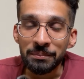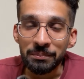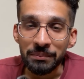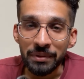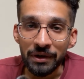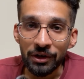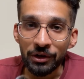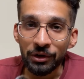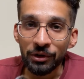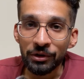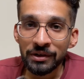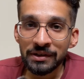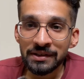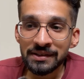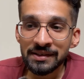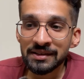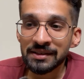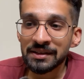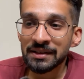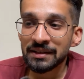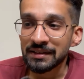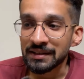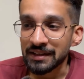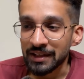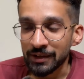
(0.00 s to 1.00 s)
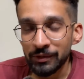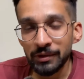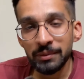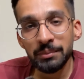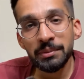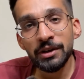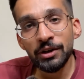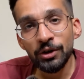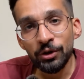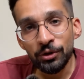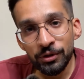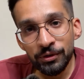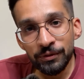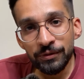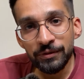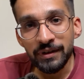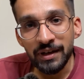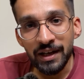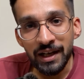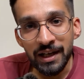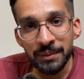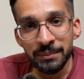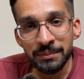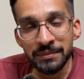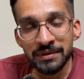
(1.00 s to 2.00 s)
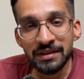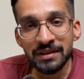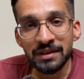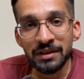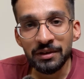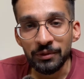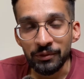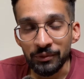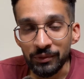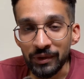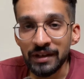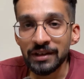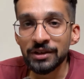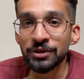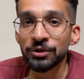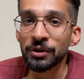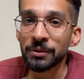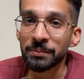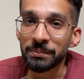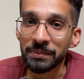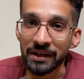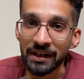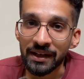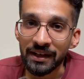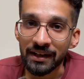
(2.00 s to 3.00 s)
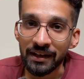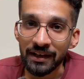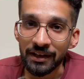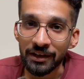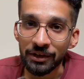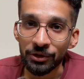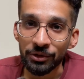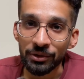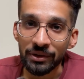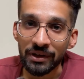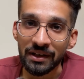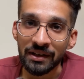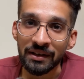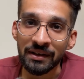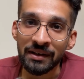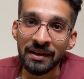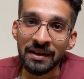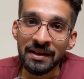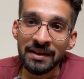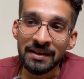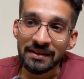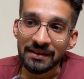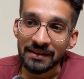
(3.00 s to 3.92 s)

because there will be a lot of times when you're parenting your kid